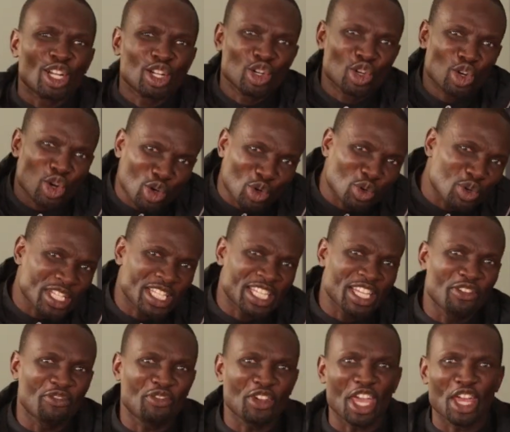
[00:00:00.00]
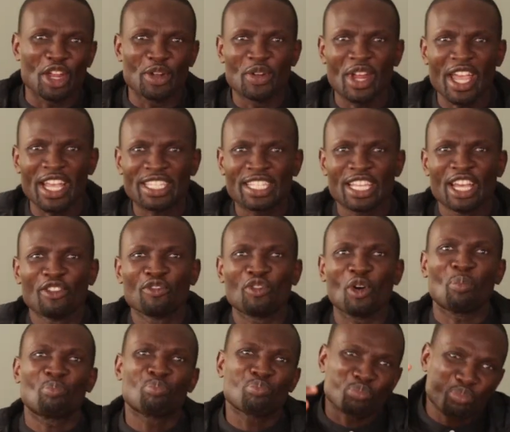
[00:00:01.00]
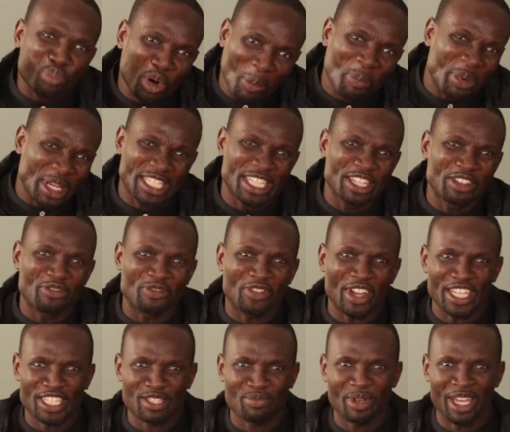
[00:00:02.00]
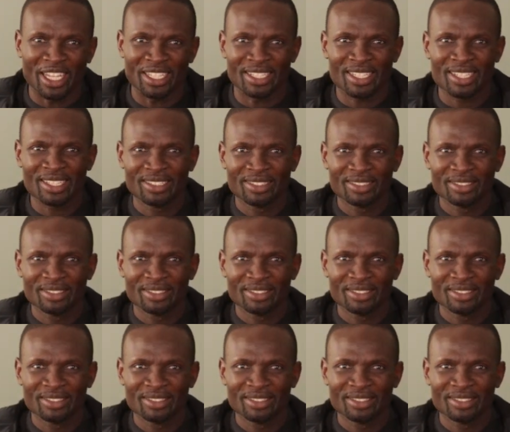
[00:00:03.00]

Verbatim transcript: lucrative areas for property investment.